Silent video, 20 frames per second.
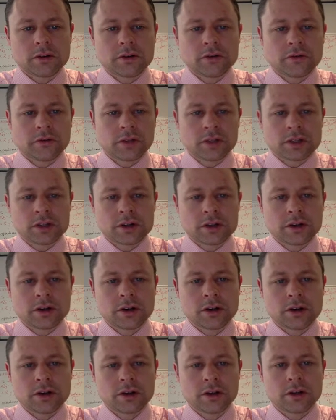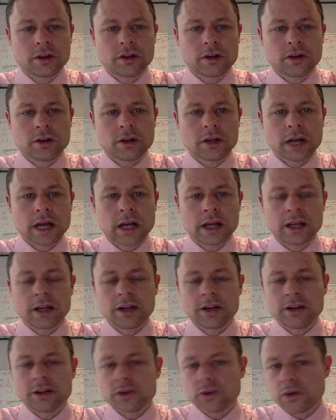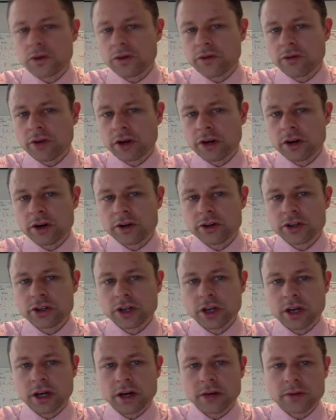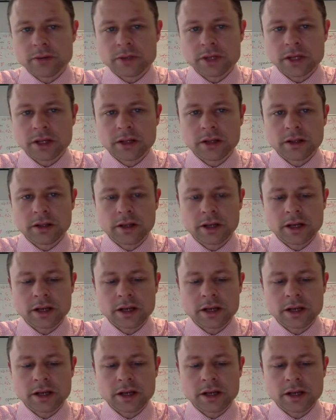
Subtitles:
return, and here's where the recursion comes in.